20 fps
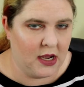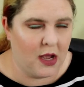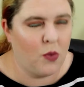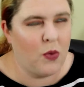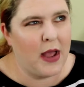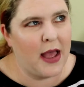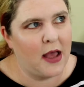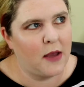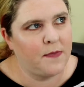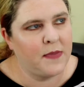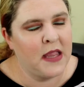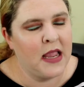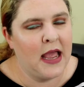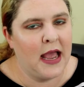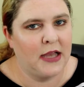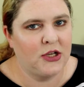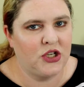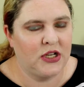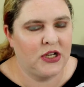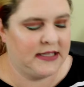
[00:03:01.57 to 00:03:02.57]
Well,
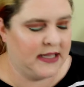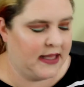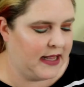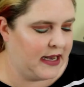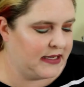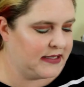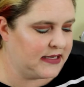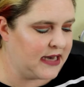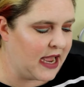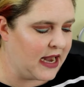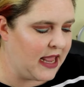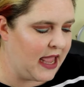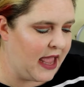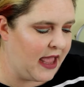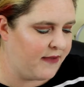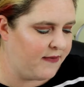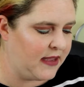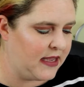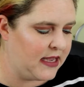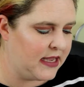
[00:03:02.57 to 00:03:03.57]
I say that. It's not
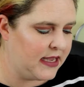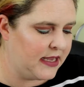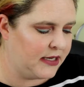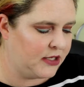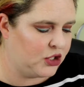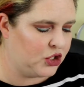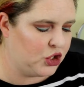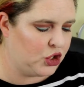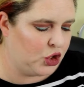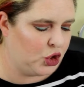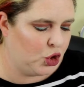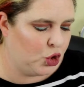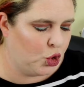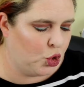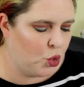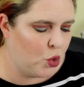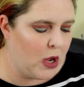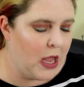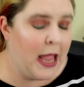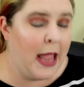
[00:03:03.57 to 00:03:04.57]
heavy
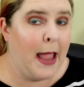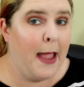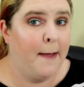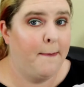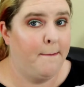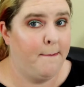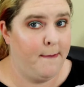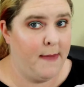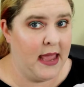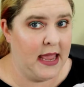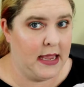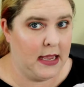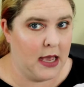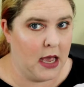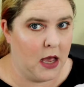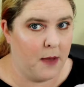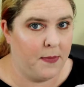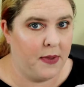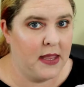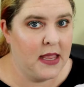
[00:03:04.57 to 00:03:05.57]
into
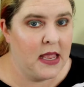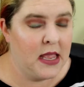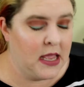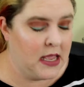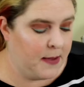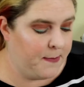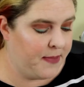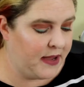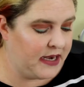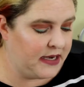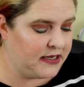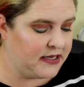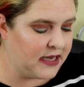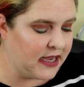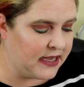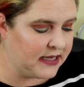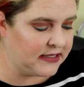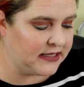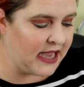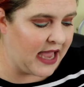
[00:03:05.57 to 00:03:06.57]
makeup, but it
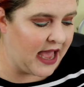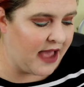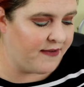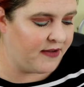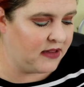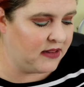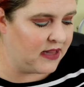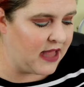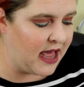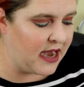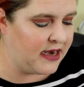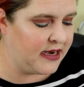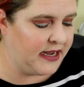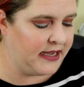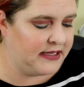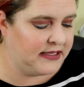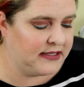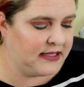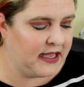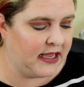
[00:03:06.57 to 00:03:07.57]
does have a lot of
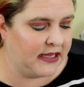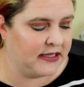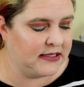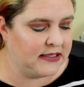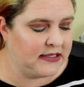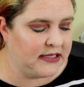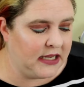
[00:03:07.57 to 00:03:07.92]
nice things.